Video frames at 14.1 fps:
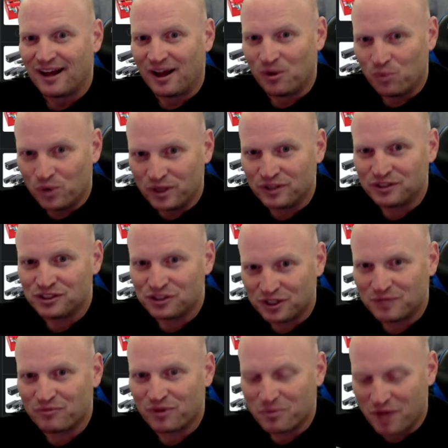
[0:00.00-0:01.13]
I will
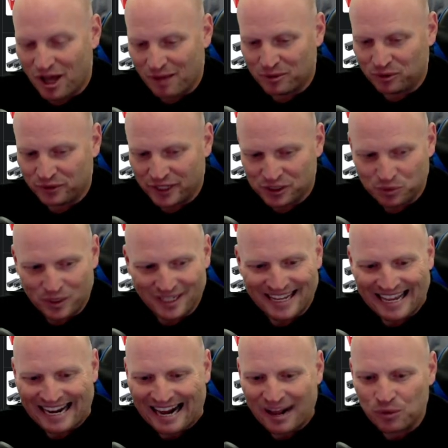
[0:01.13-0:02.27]
stream from the Hobbit Hole next weekend
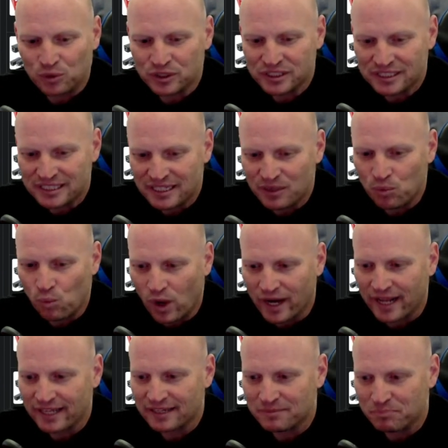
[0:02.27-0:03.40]
and I will see
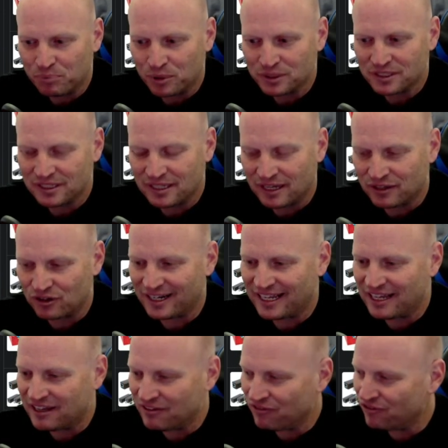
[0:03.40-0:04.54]
what I can put together and
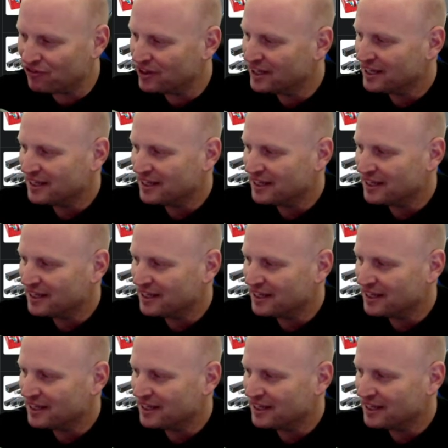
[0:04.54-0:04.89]
if